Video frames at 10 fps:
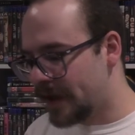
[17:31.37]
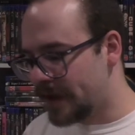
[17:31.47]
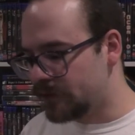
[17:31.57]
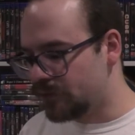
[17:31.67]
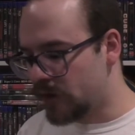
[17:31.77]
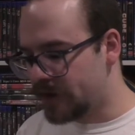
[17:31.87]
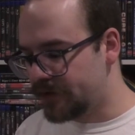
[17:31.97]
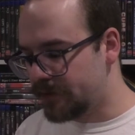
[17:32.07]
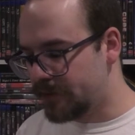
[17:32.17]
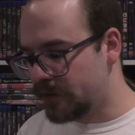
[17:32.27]
and
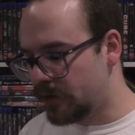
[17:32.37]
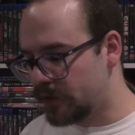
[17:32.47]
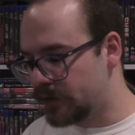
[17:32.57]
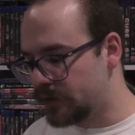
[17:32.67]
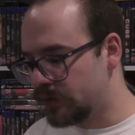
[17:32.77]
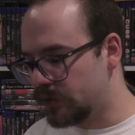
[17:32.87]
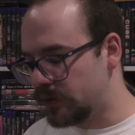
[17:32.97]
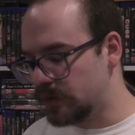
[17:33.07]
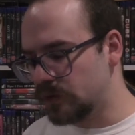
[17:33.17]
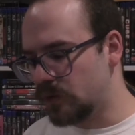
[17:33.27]
writer Makoto
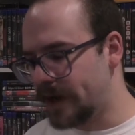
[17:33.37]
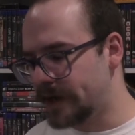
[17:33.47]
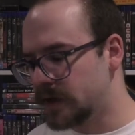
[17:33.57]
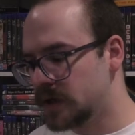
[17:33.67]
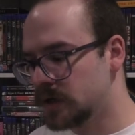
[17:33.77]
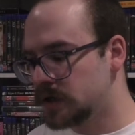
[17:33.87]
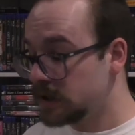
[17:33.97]
Ueda,